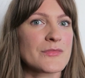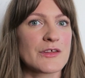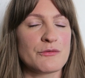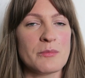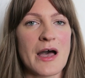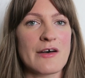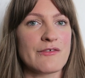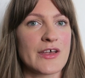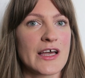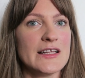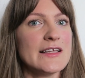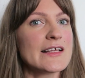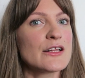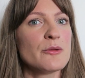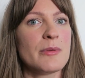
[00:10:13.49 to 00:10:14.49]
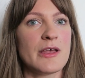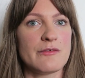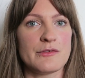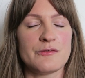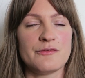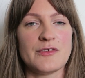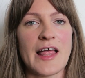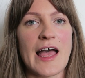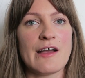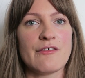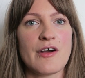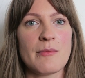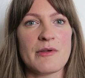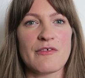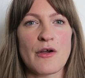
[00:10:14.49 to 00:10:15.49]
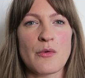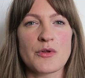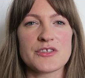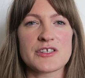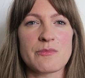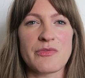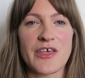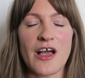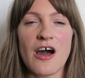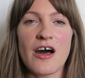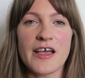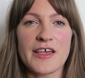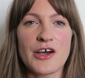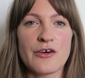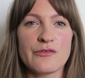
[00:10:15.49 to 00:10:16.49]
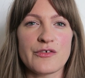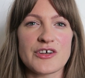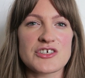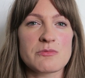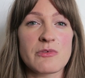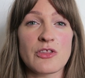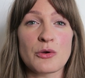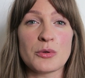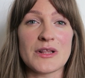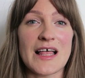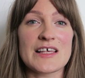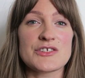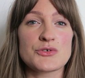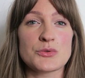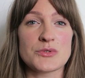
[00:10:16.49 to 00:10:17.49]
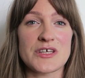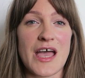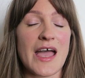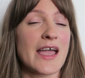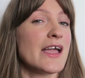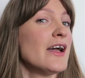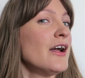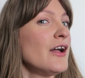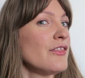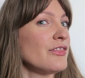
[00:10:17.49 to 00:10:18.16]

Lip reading: If I'm having a little bit of a flare up, if I want something high coverage, something that will last all day,